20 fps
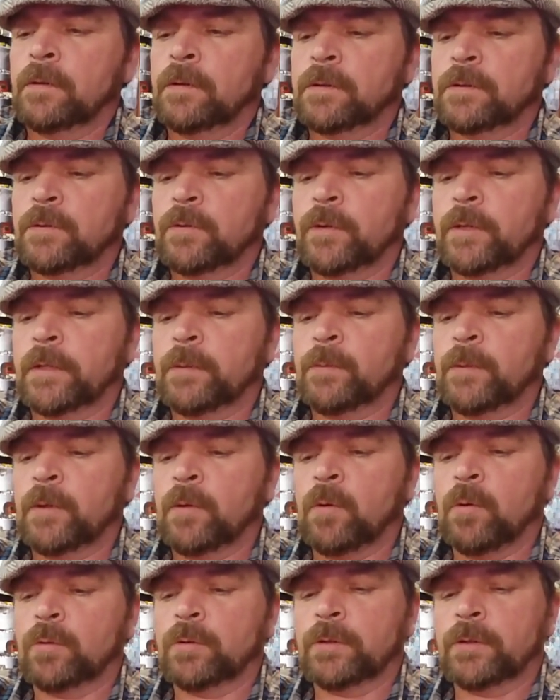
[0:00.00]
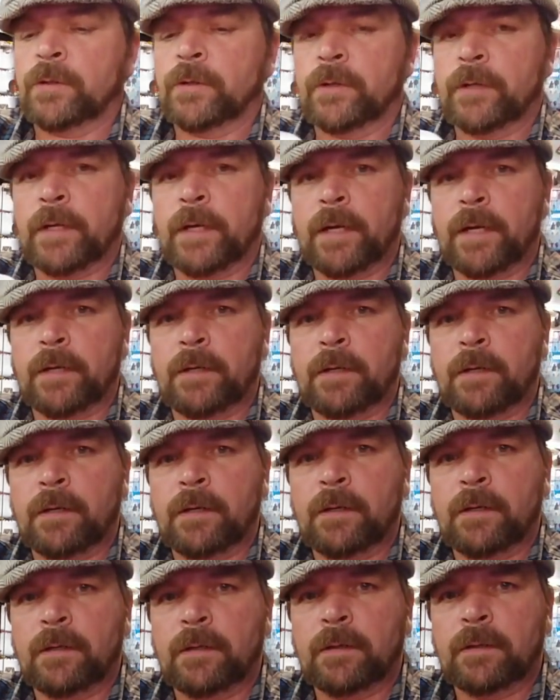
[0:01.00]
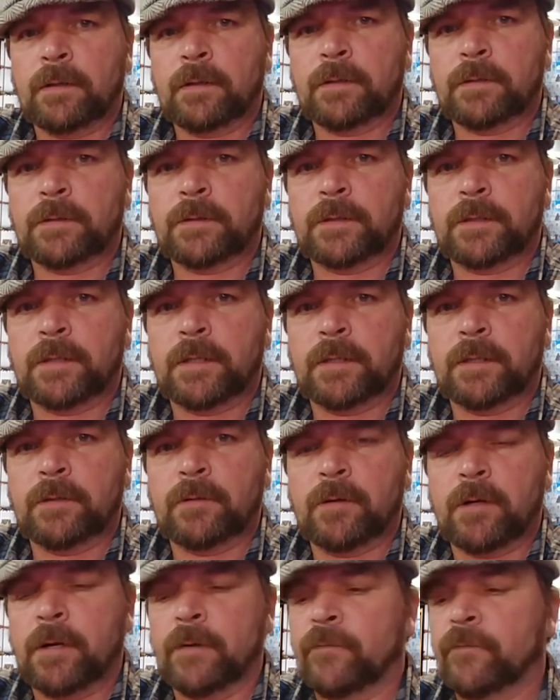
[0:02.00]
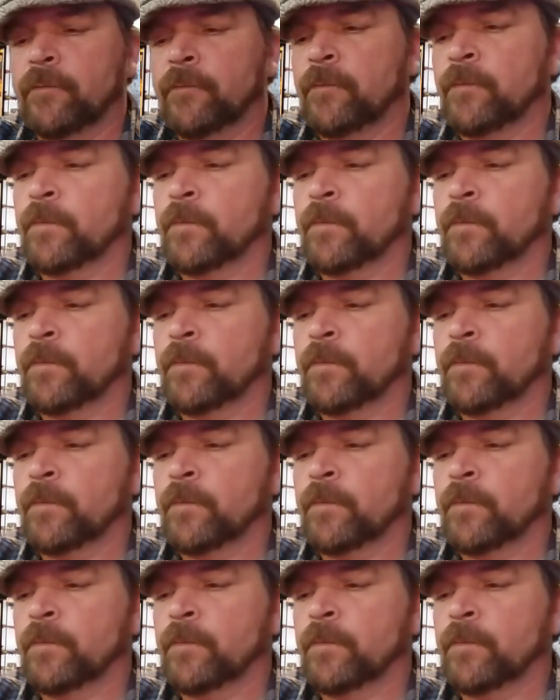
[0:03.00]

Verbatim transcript: so he could be holding her head because he cut it off.